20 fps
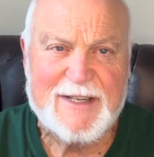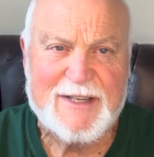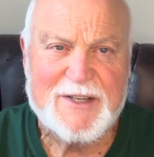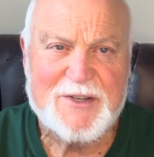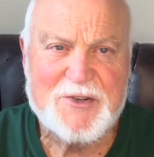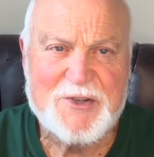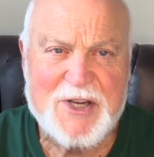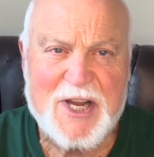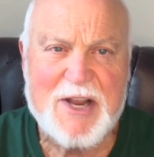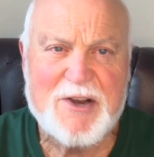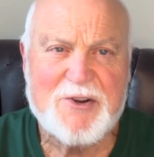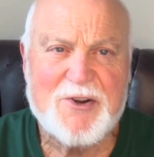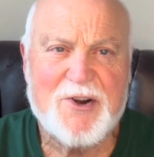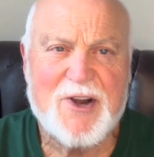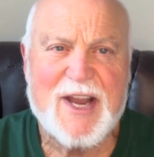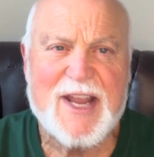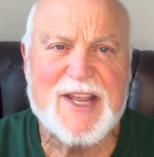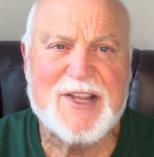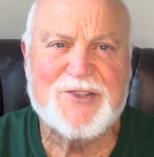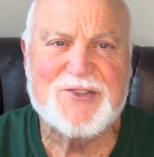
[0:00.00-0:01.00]

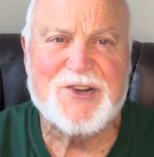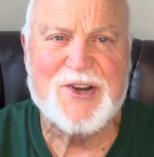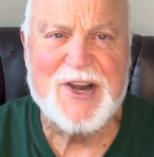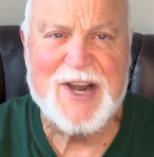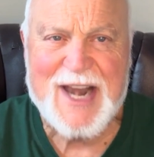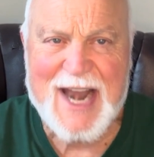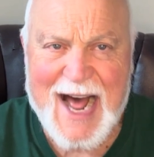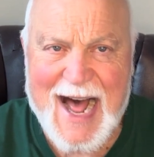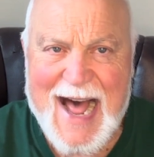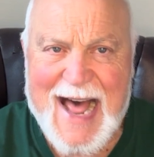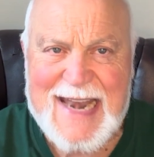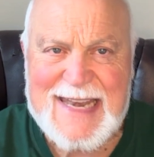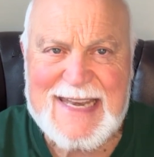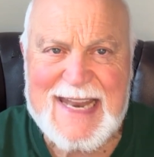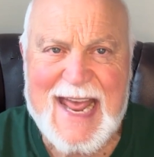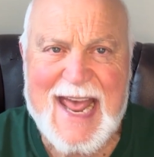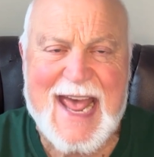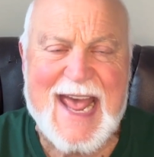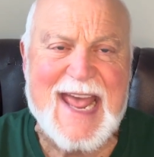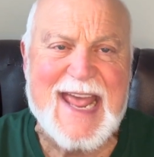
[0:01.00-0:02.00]
Gender is not
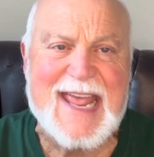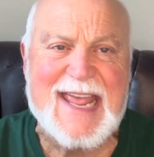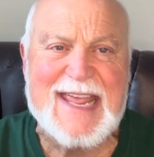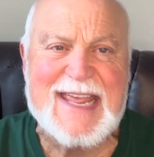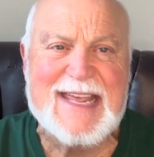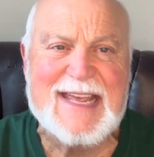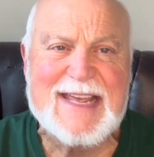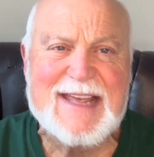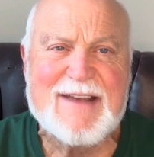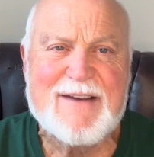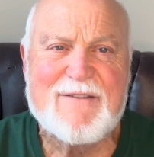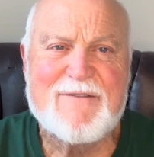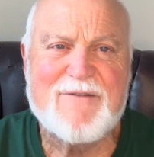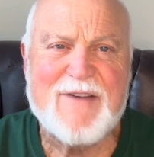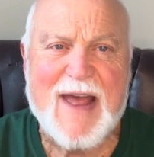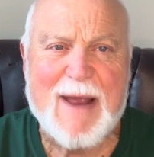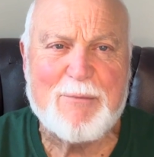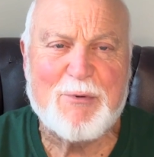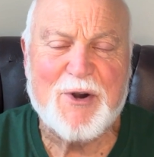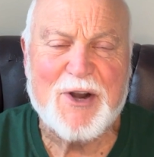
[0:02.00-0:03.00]
a
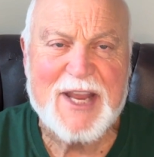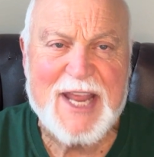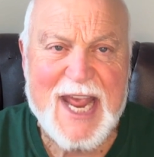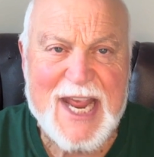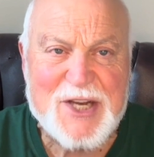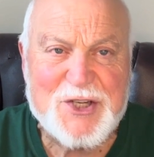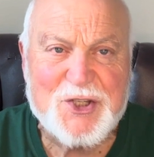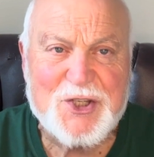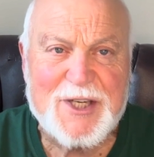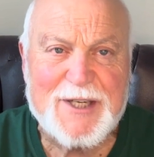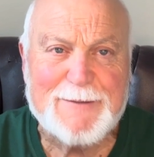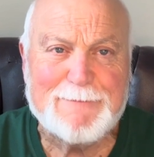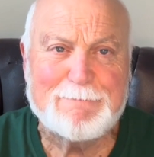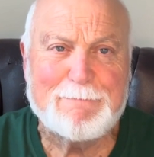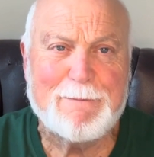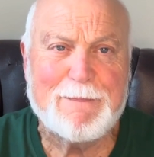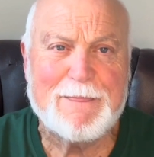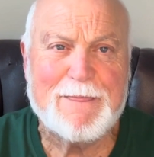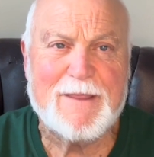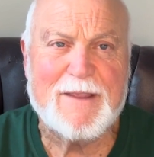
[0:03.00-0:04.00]
fabrication
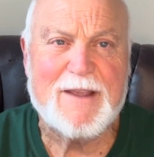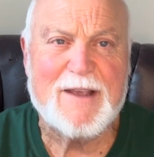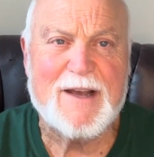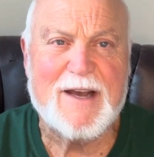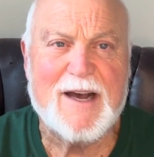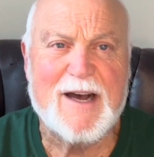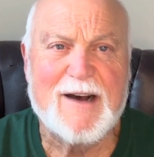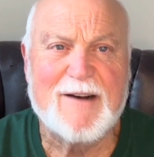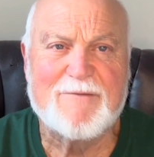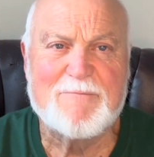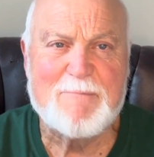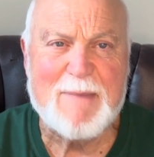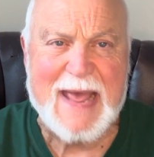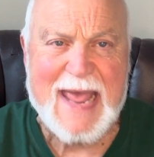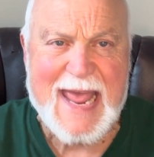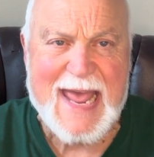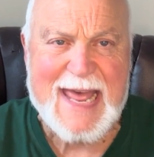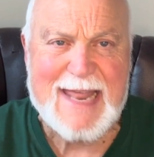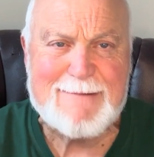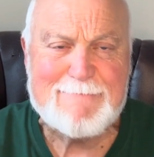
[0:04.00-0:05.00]
of
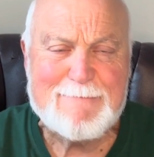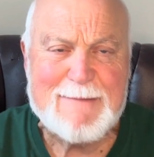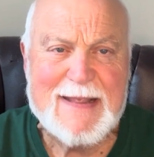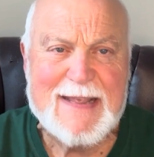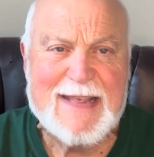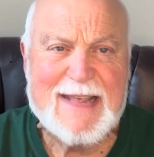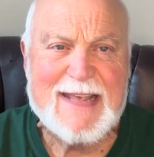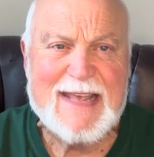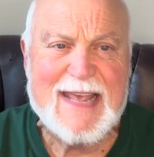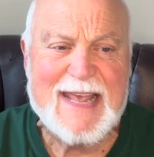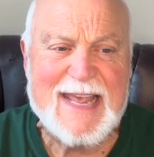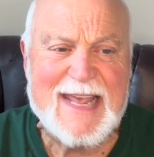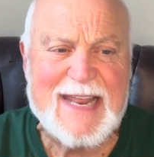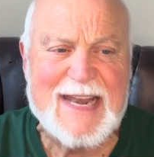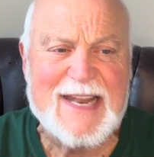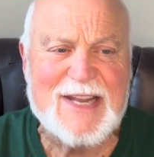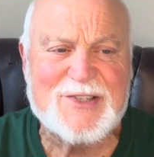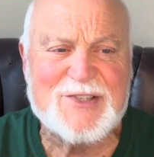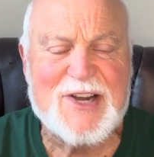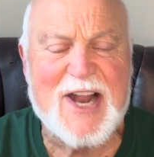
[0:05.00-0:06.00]
man.
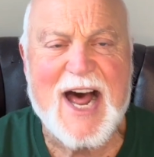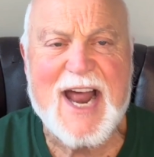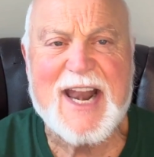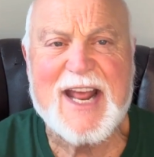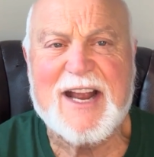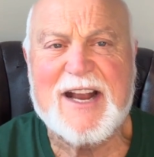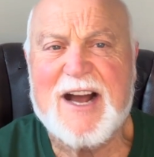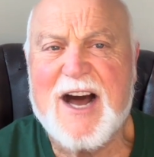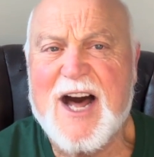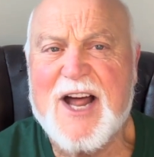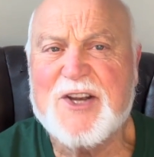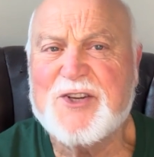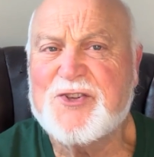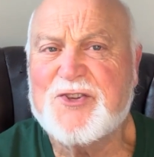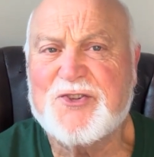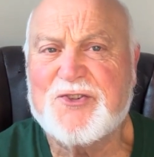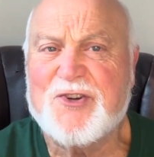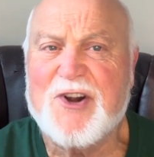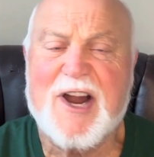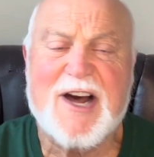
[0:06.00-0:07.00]
It is not a
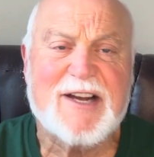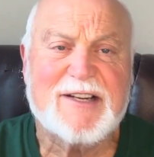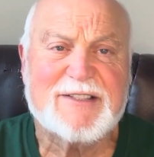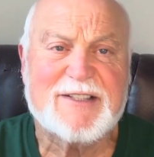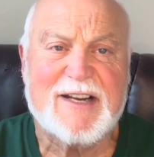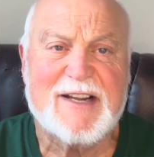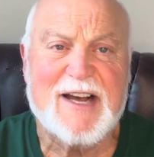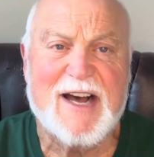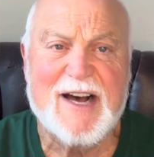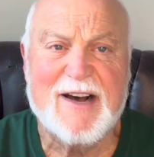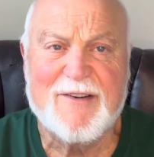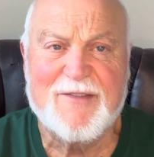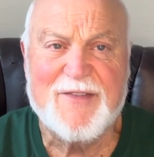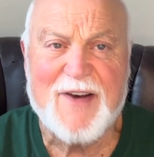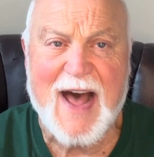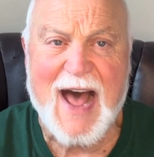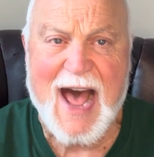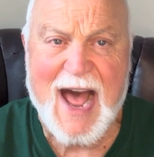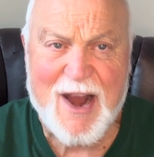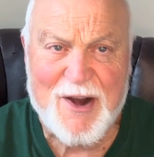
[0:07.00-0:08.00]
construct
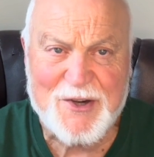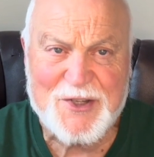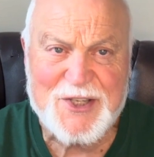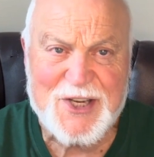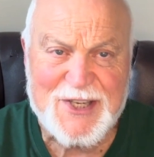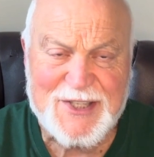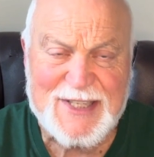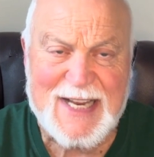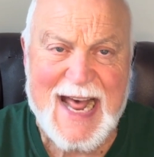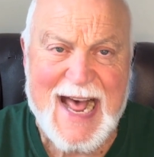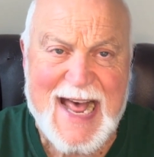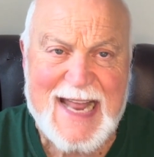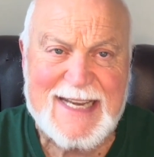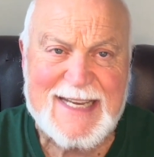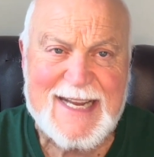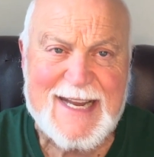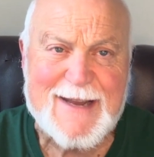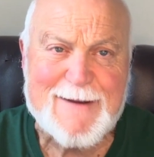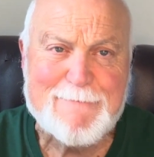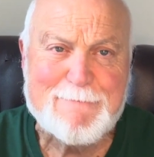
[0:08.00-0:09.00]
of our
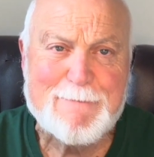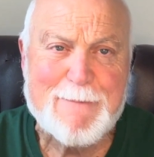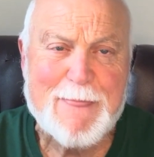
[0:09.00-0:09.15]
society.